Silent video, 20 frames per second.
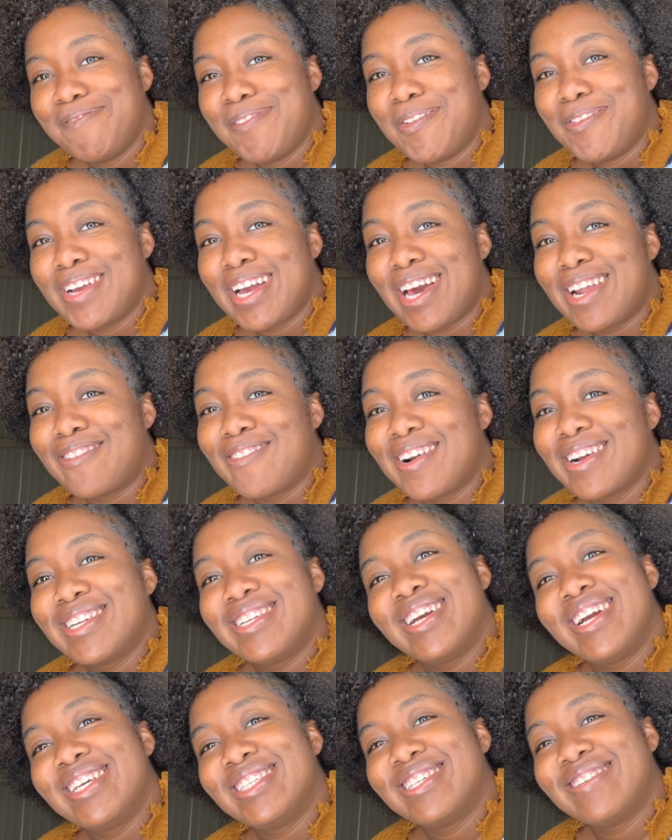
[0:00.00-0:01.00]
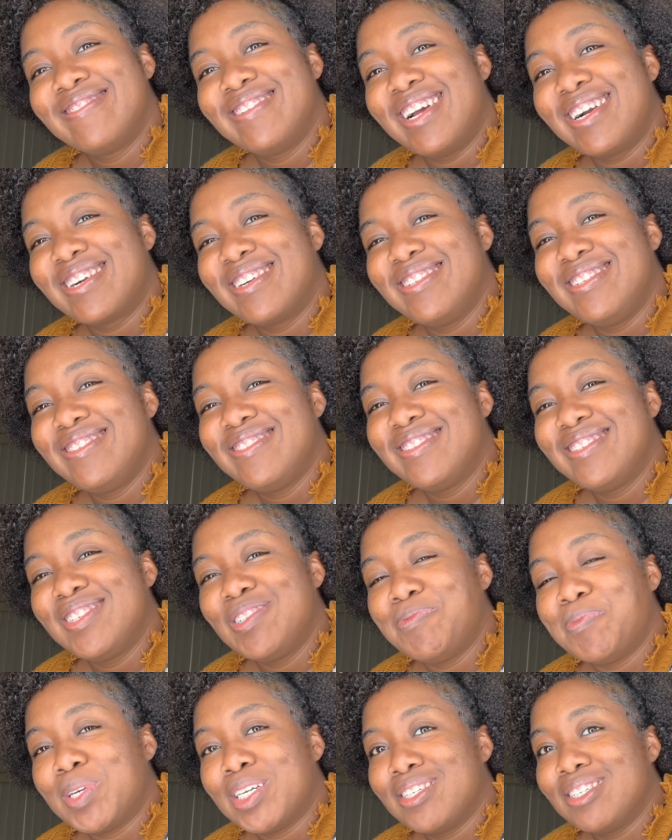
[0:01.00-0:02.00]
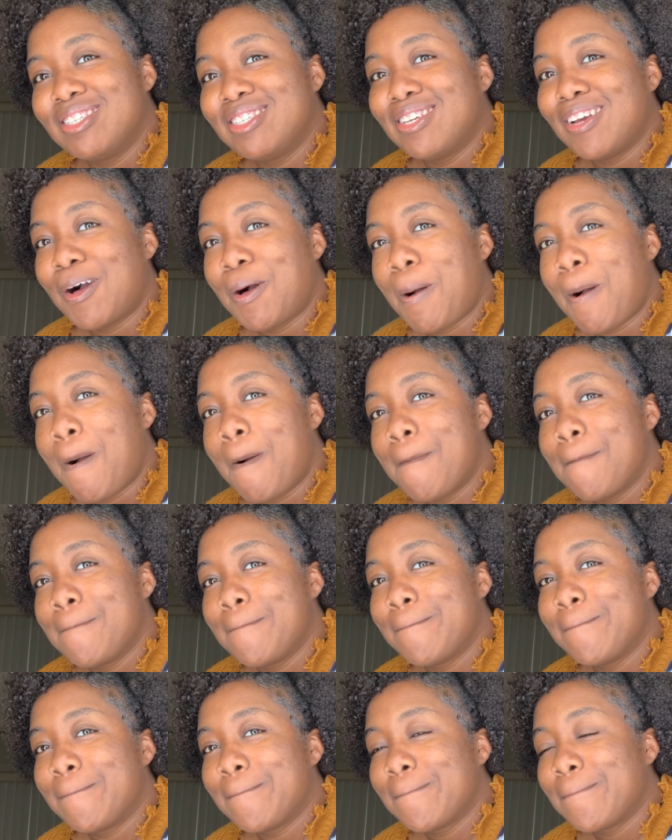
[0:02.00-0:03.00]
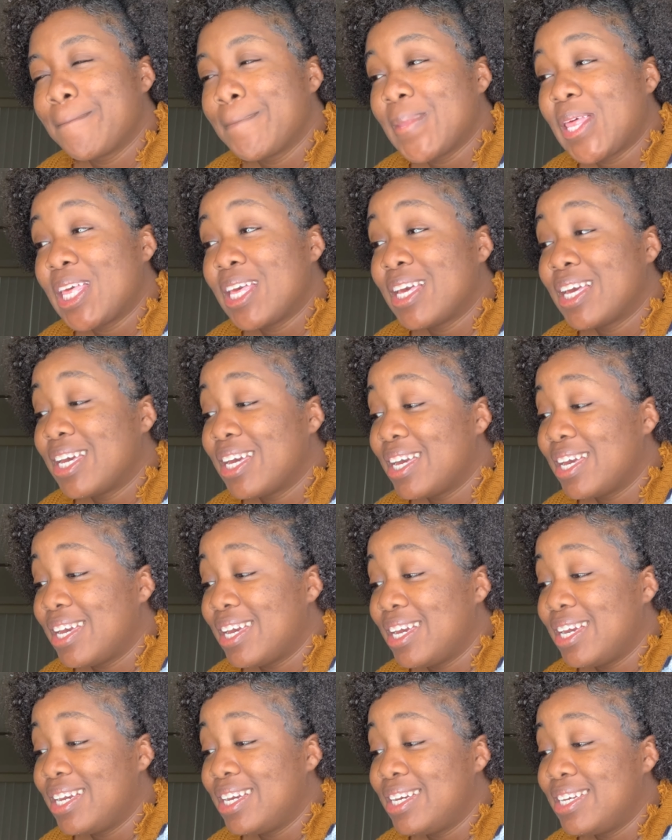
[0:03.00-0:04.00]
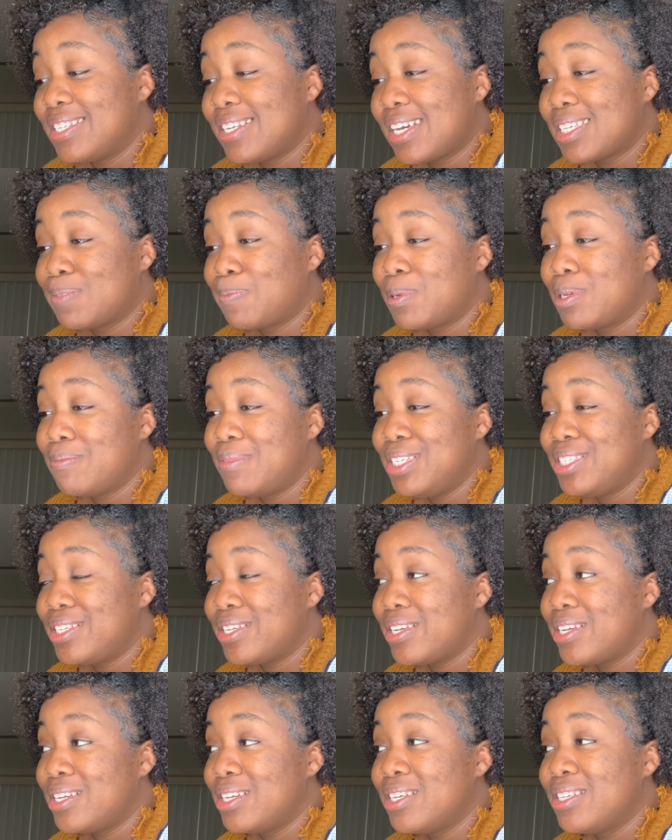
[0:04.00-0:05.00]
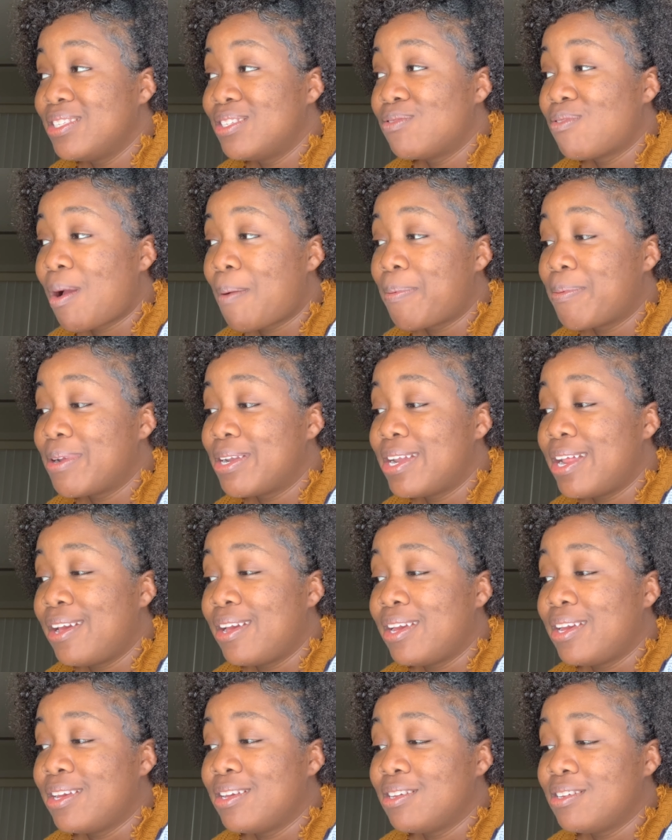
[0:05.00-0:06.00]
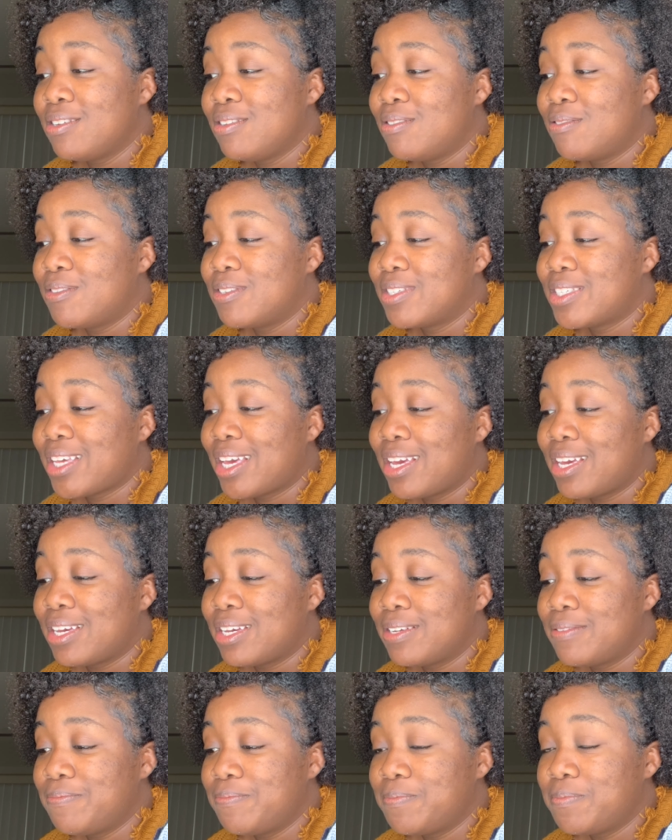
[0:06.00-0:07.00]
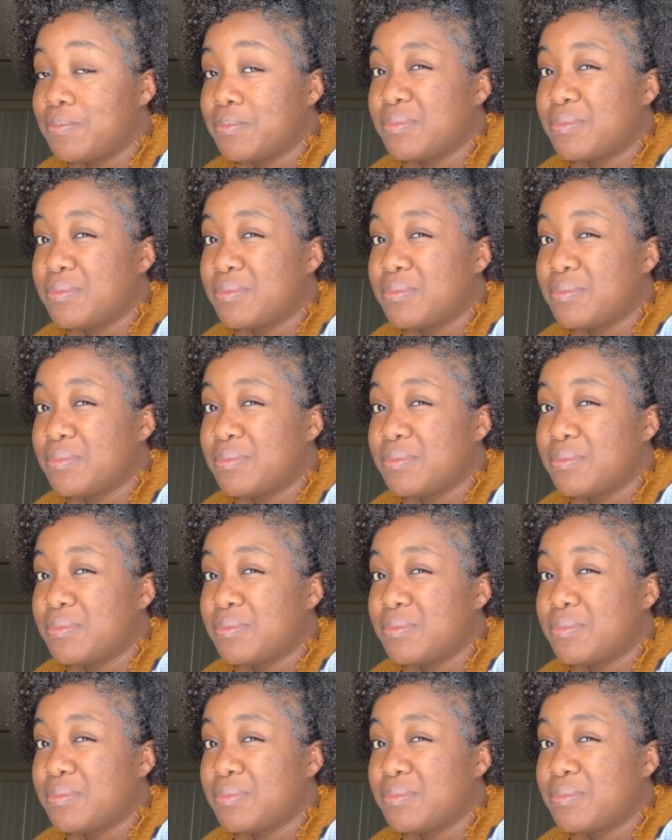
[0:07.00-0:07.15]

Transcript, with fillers: but we got to work today, so we're not going to do too much, y'all. And that's pretty much it to wrap up the day. You know what I'm saying?